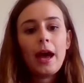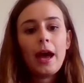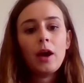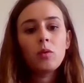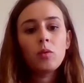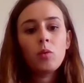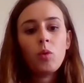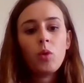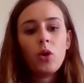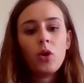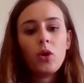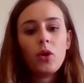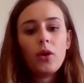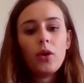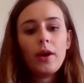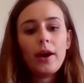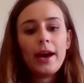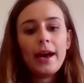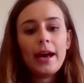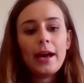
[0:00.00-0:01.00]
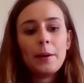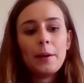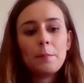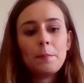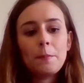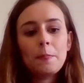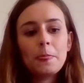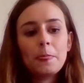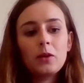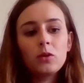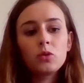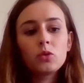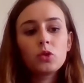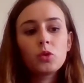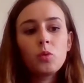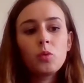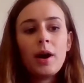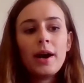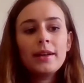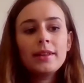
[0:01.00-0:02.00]
And
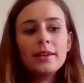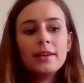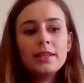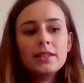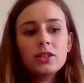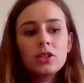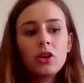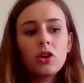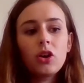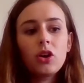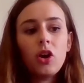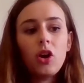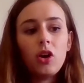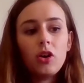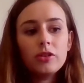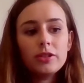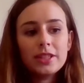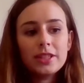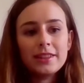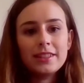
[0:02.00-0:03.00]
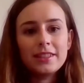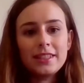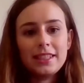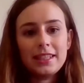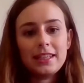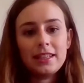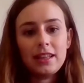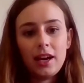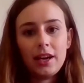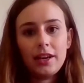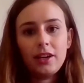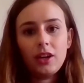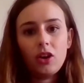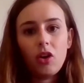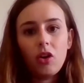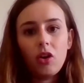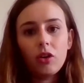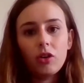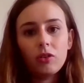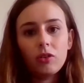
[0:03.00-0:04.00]
so while it's not causing the decline in
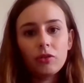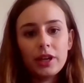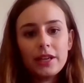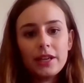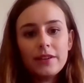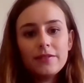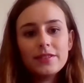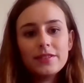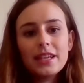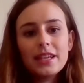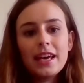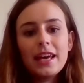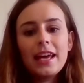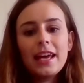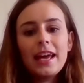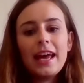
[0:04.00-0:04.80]
coral reefs,